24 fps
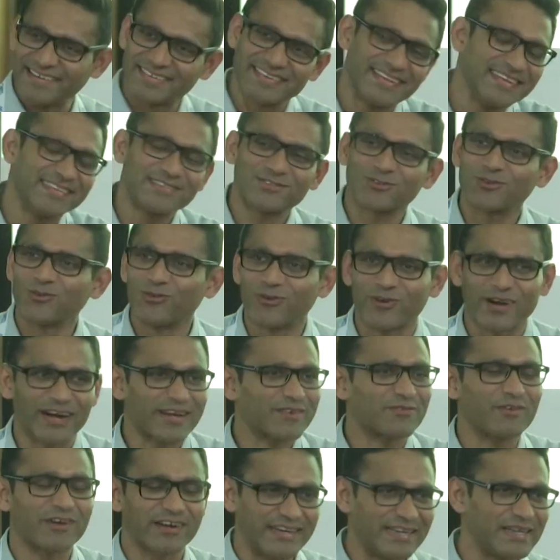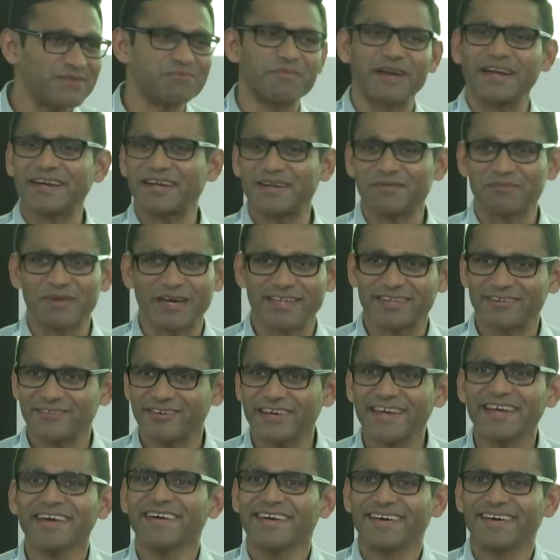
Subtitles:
These two work were independent, by the way.